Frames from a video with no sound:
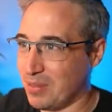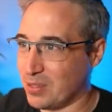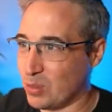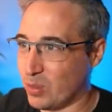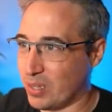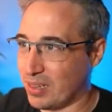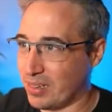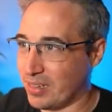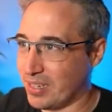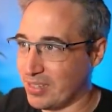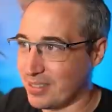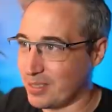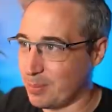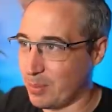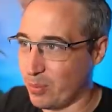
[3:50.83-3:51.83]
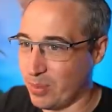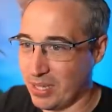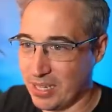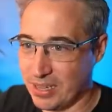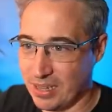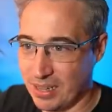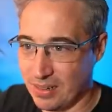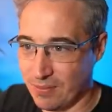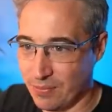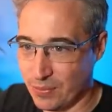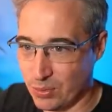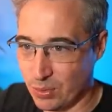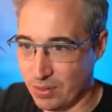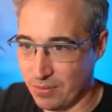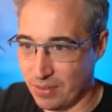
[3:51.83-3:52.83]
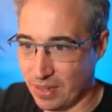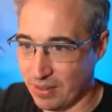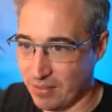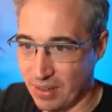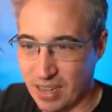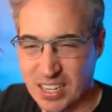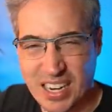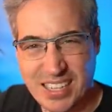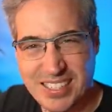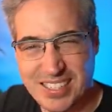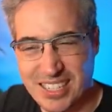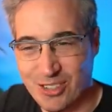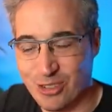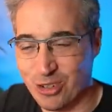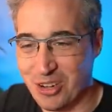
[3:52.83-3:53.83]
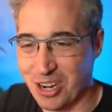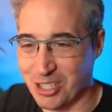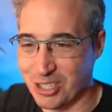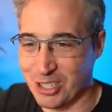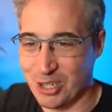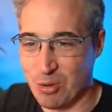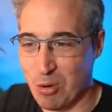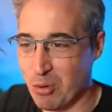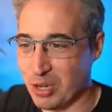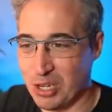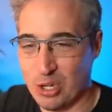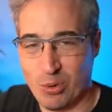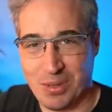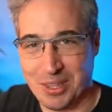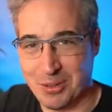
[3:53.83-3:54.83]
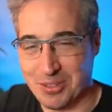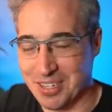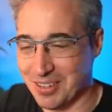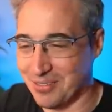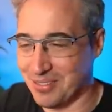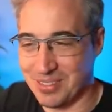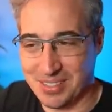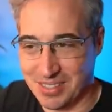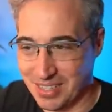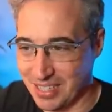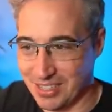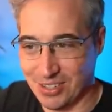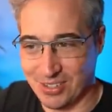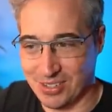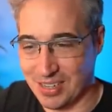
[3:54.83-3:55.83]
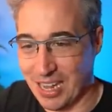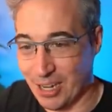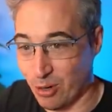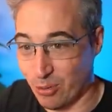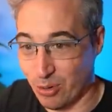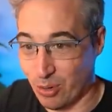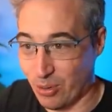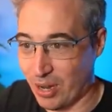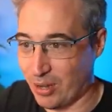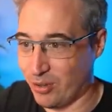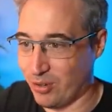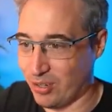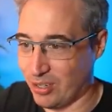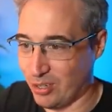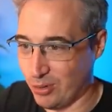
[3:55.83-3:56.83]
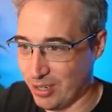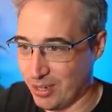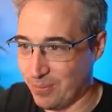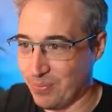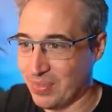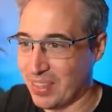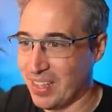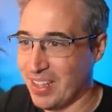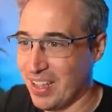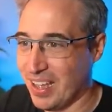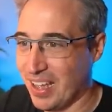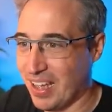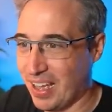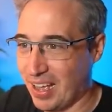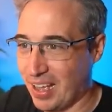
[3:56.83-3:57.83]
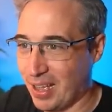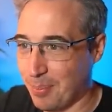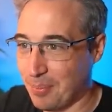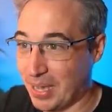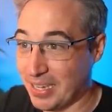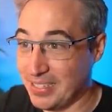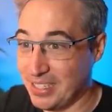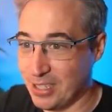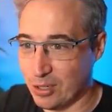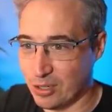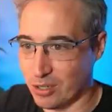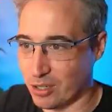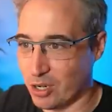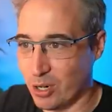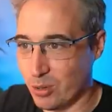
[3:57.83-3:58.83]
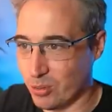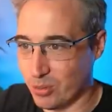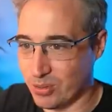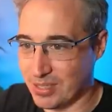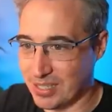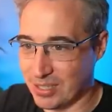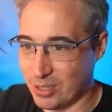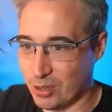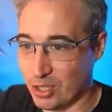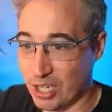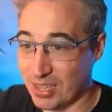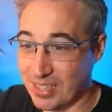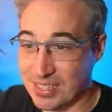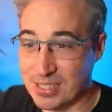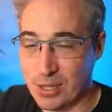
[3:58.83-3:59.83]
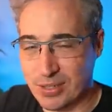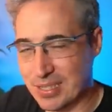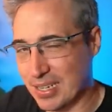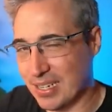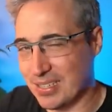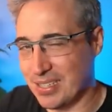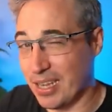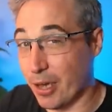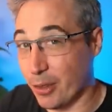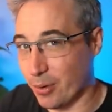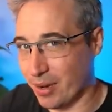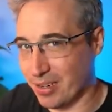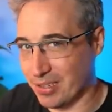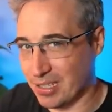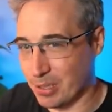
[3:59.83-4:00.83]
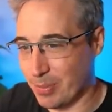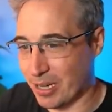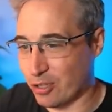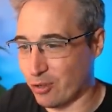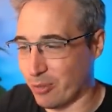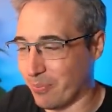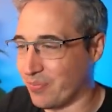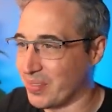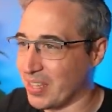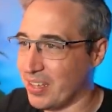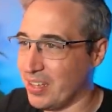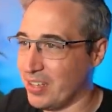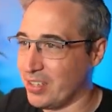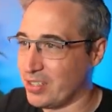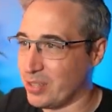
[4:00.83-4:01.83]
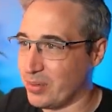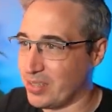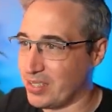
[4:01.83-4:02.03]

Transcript: miss one of the links, but we get sort of a, a, nice introduction to what we can do without divs that just, I don't know how you can do it. Um, Adir codes, let's go check. This looks like it's the other end of the spectrum. So